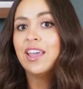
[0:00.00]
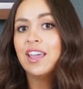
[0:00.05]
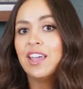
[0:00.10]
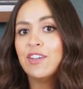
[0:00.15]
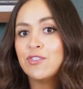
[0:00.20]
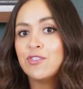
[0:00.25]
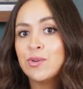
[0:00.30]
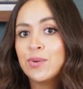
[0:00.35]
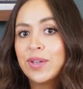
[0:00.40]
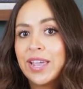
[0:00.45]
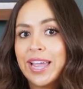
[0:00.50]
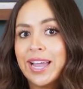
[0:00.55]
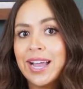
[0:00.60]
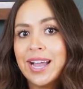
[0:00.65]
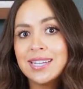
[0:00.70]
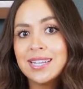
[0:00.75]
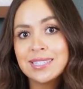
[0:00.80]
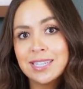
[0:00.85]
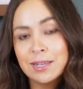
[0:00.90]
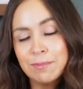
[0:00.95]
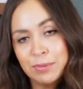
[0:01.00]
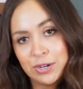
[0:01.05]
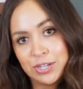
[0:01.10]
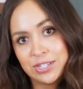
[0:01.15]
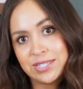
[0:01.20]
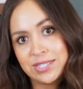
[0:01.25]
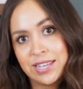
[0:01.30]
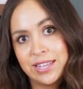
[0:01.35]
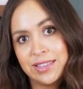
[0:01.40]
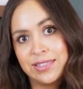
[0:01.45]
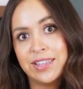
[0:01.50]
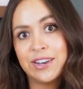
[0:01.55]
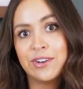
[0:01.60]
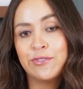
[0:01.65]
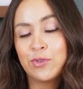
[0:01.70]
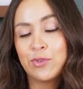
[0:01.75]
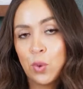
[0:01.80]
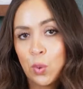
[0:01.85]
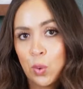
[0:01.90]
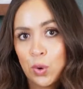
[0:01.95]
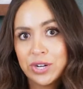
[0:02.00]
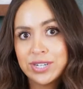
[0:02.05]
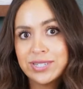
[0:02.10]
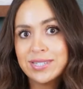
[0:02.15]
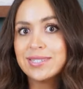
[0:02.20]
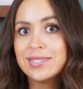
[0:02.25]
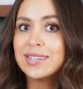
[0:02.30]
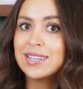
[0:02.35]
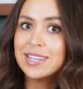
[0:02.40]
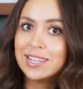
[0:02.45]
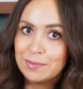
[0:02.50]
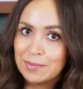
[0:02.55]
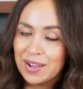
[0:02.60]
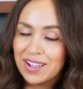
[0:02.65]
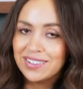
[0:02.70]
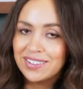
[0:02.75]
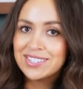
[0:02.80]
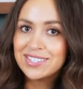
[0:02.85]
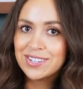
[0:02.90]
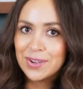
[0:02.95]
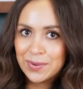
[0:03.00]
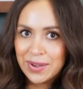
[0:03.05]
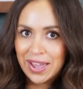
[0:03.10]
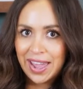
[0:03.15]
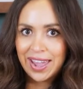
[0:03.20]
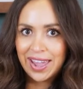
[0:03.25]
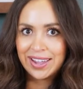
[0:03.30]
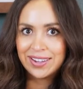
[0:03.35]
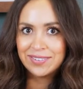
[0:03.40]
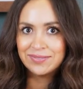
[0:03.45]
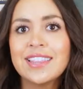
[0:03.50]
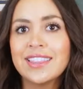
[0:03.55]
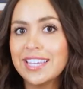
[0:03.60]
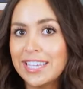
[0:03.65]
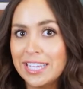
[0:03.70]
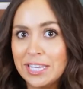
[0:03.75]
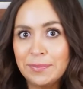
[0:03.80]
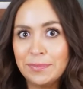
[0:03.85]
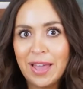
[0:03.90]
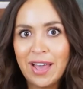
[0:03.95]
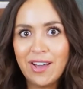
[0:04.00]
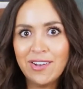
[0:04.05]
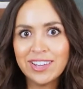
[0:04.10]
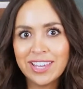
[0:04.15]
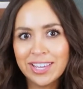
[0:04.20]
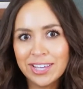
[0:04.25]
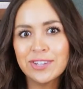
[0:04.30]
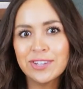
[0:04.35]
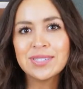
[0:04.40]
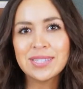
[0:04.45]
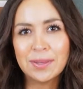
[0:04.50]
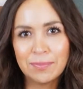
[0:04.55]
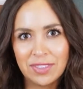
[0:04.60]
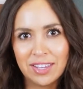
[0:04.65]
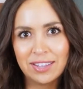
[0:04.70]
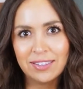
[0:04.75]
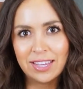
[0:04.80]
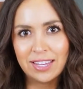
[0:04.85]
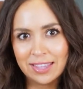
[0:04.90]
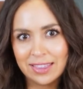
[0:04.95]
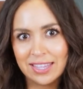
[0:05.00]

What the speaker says: If you can't ask in person, then of course, email is okay. The email can go something like